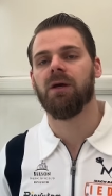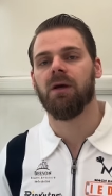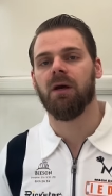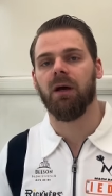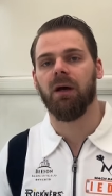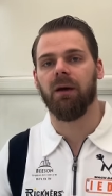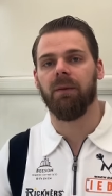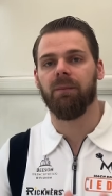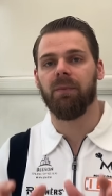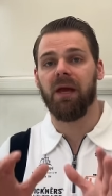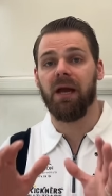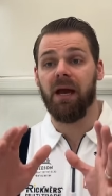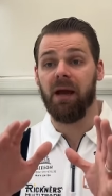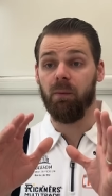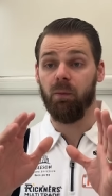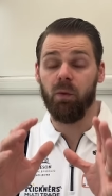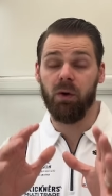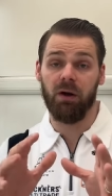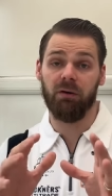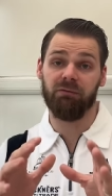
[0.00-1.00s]
And
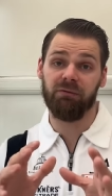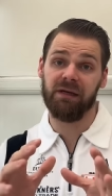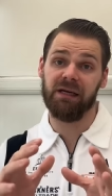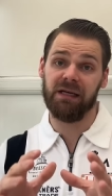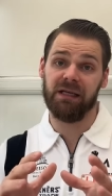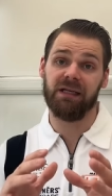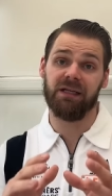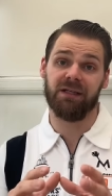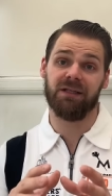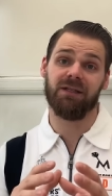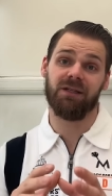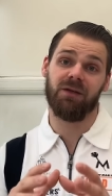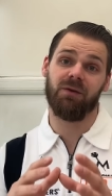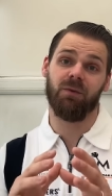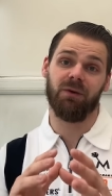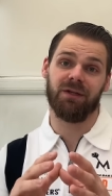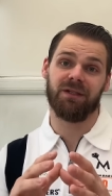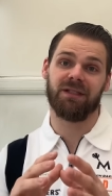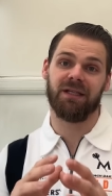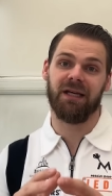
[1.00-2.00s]
what I really
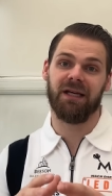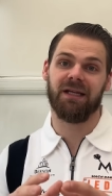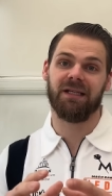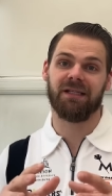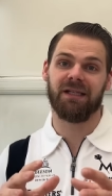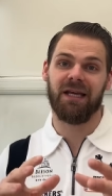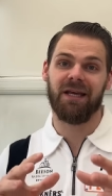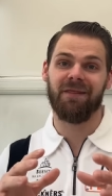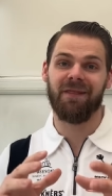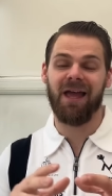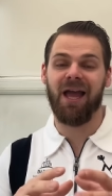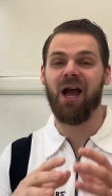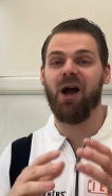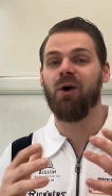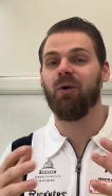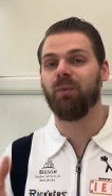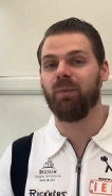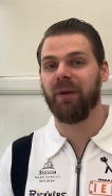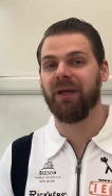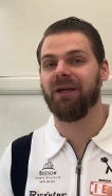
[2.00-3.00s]
want to say is in that
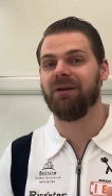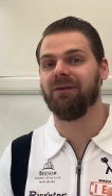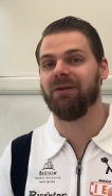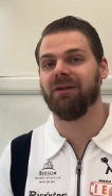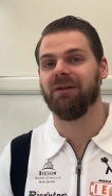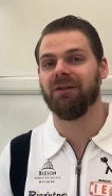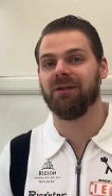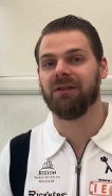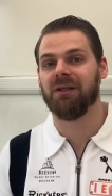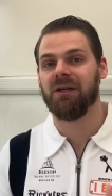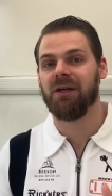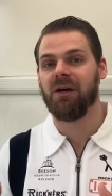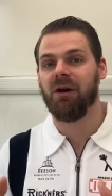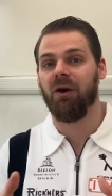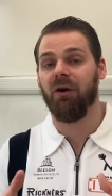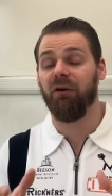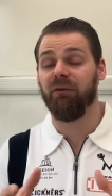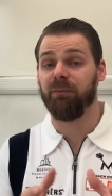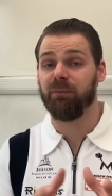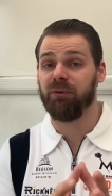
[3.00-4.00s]
whole period
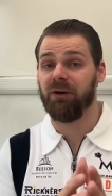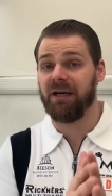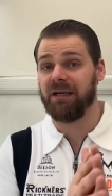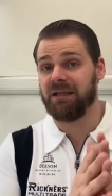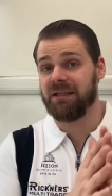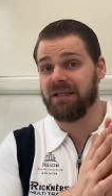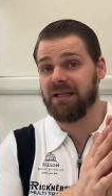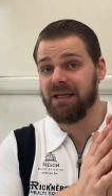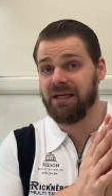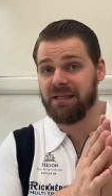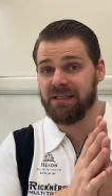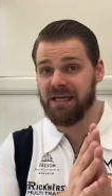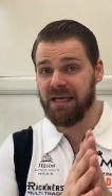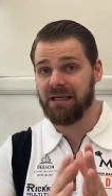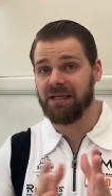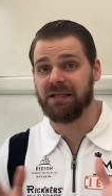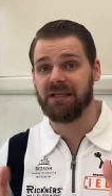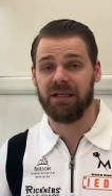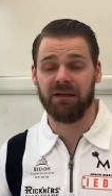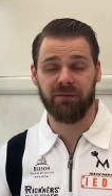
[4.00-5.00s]
of practicing
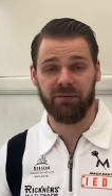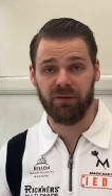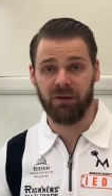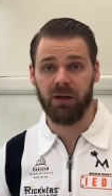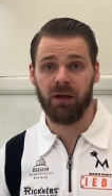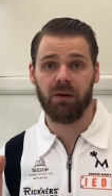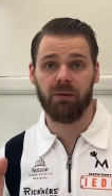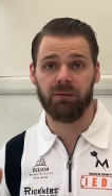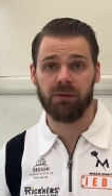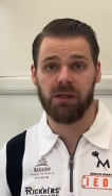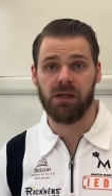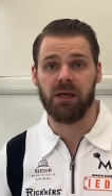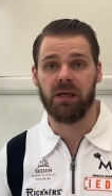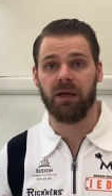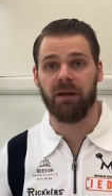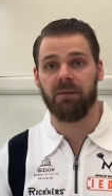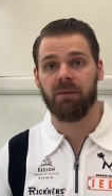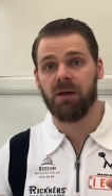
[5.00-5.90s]
intensely for the whole year,